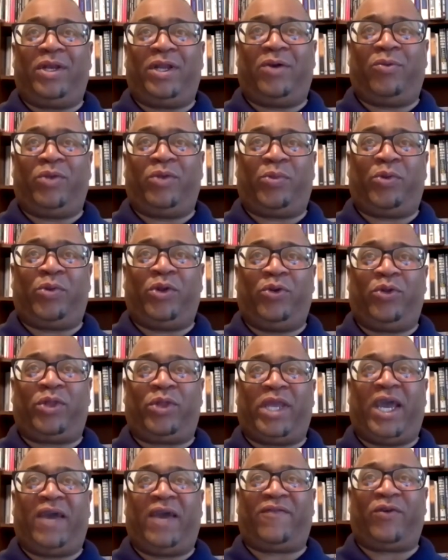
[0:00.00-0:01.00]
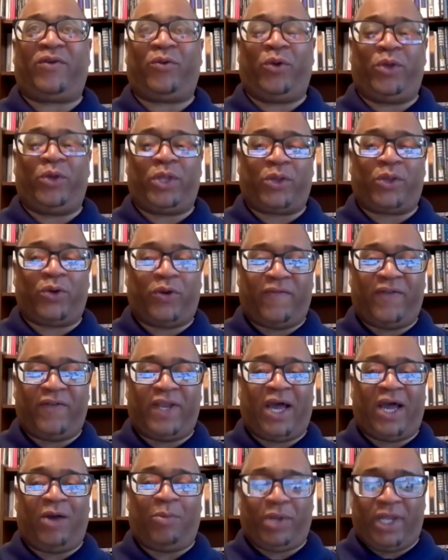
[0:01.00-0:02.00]
uh, was produced afterwards, sort of
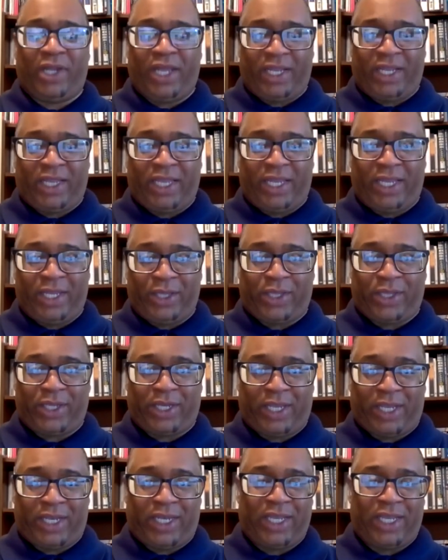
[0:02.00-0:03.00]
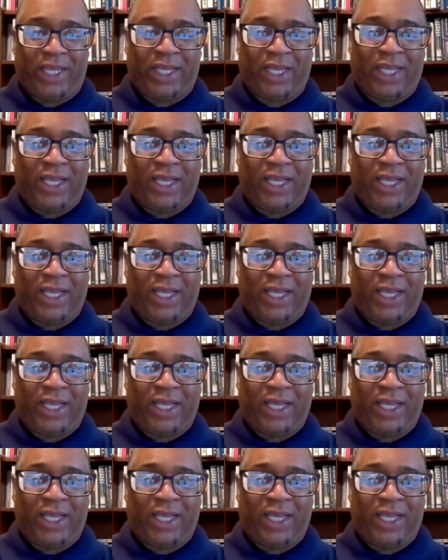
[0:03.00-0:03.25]
downplayed the incident,